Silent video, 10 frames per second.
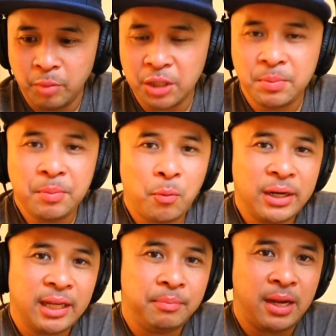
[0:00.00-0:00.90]
because people
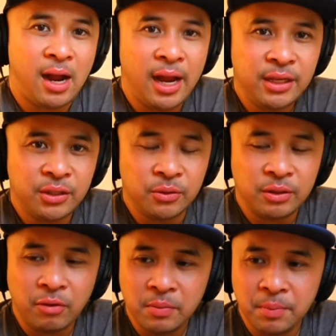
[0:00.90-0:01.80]
want to get behind you.
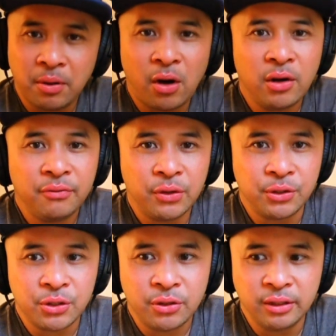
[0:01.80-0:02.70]
They want to be part of your
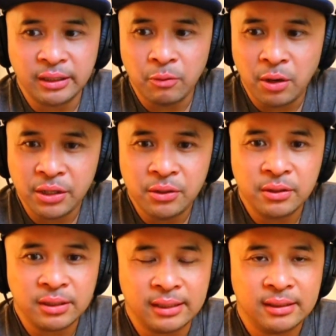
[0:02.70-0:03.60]
journey. They want you
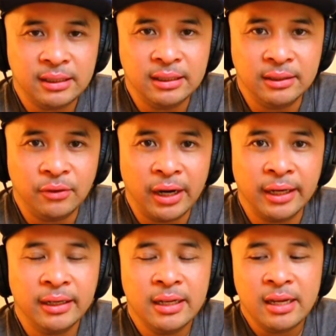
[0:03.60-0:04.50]
to succeed,
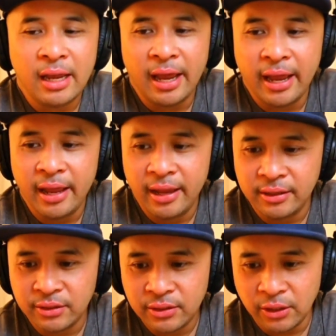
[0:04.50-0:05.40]
right?
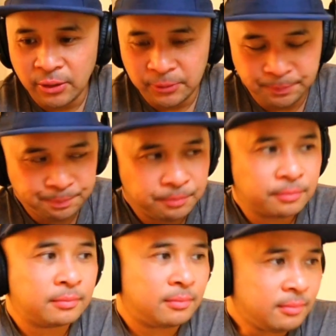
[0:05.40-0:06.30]
And so,
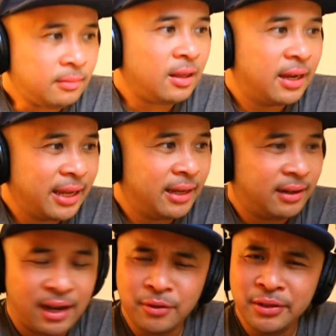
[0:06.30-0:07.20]

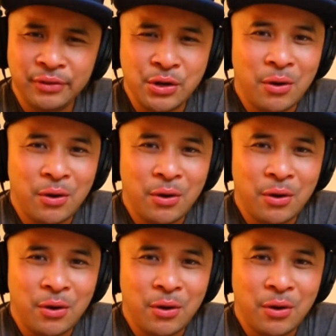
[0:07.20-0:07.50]
again, I don't even